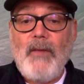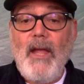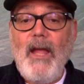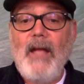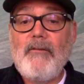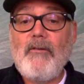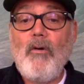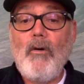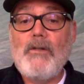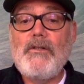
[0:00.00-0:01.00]
And of
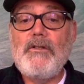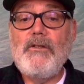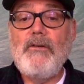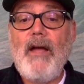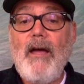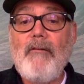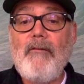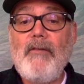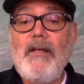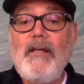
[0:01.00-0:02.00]
course, you
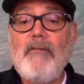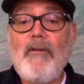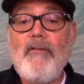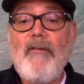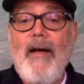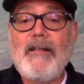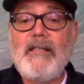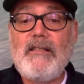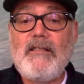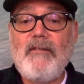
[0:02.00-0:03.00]
have the river valley
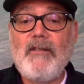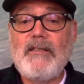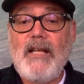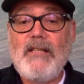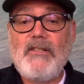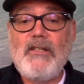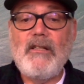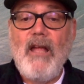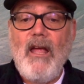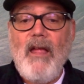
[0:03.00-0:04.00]
civilization
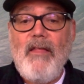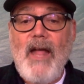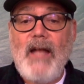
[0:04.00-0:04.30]
that